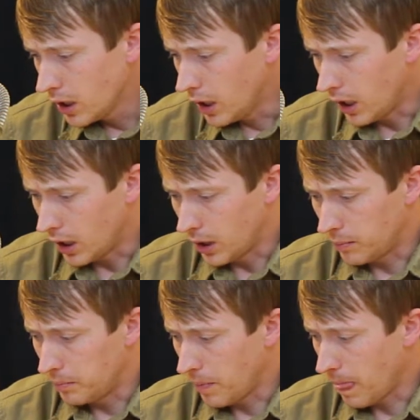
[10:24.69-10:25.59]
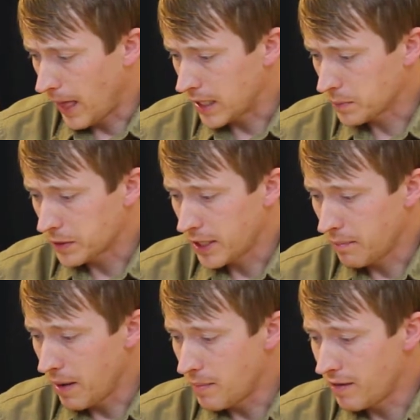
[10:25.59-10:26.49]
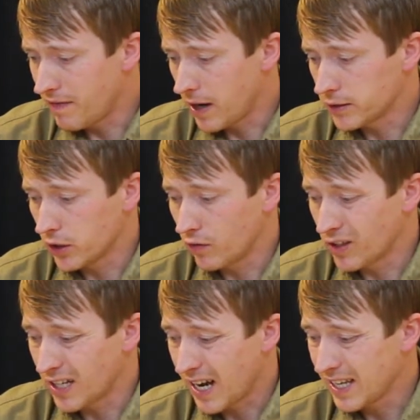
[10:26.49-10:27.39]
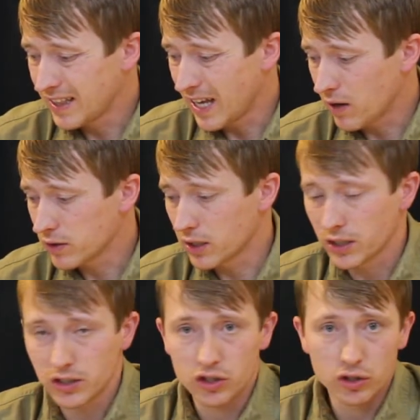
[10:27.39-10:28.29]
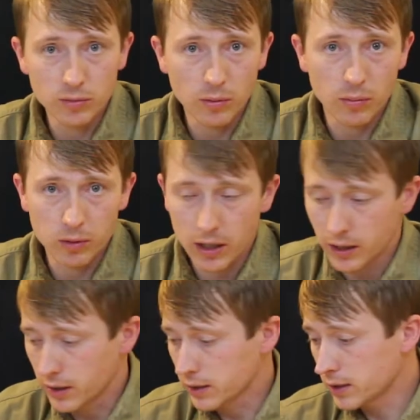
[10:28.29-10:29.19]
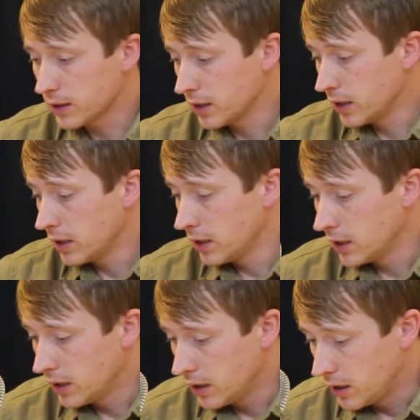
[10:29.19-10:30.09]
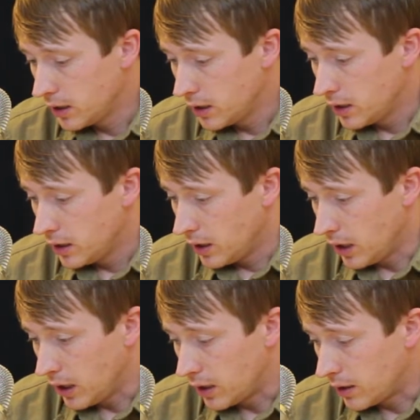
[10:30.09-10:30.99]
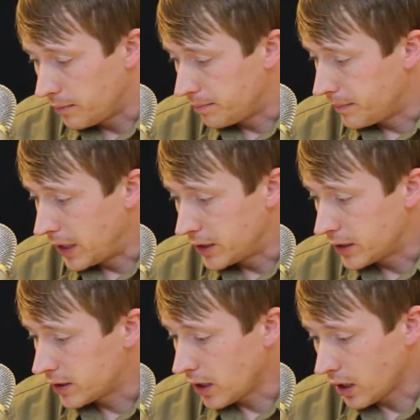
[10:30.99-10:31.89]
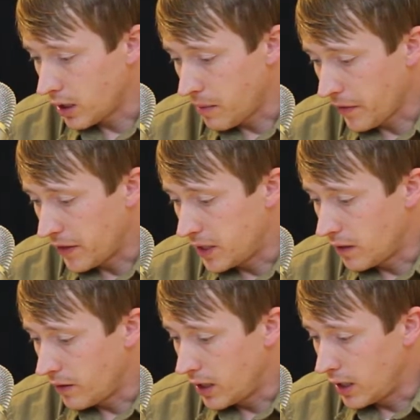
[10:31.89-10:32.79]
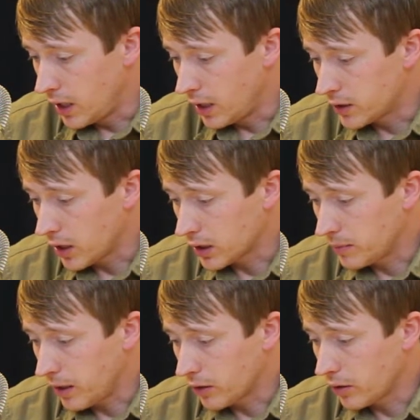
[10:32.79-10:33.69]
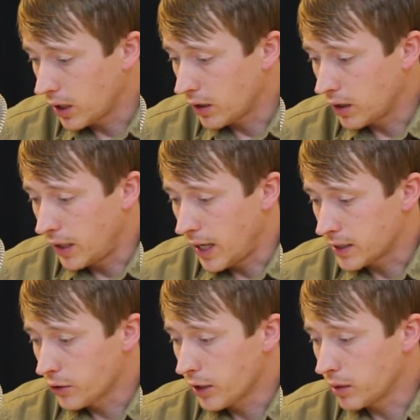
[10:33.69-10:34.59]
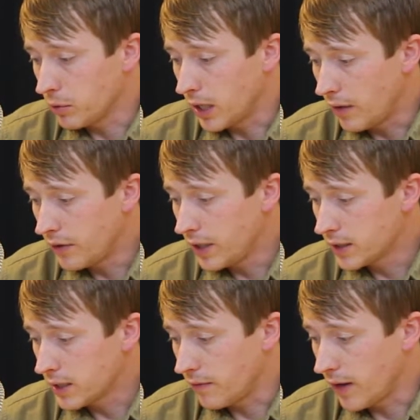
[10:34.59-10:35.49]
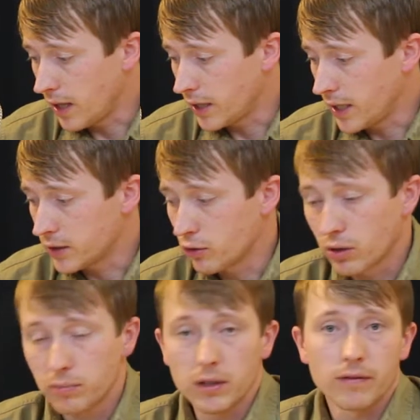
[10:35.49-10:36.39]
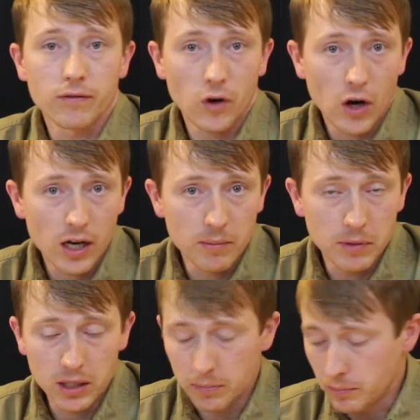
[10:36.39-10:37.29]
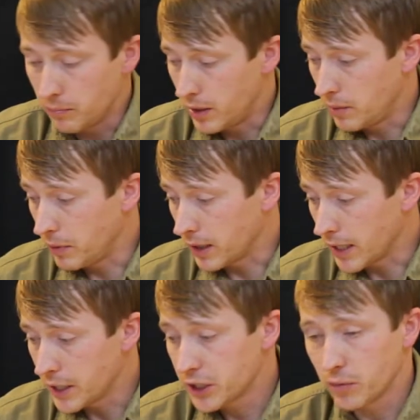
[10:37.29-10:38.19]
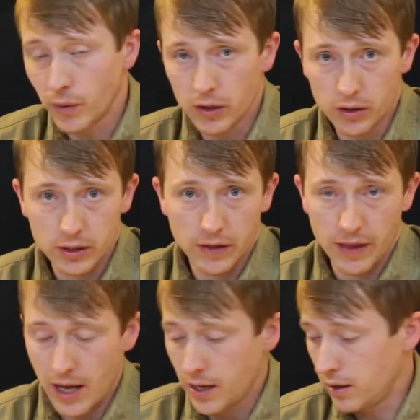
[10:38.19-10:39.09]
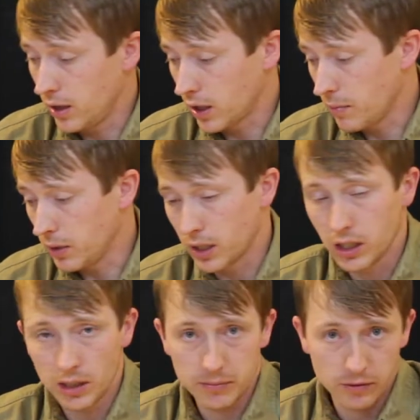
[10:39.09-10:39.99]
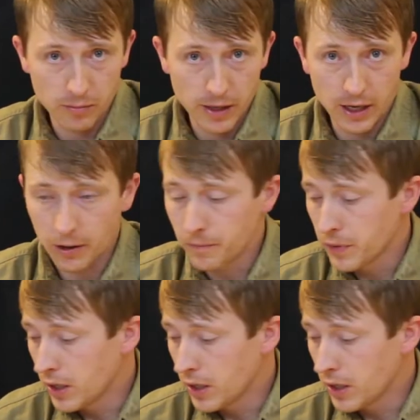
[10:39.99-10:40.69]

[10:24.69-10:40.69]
Aspartame may be found in over 9,000 consumable products. And just talking about the DVD, it talks about it has credible evidence that validates corporate fraud and manipulation. We looked at that, a couple of clips from there.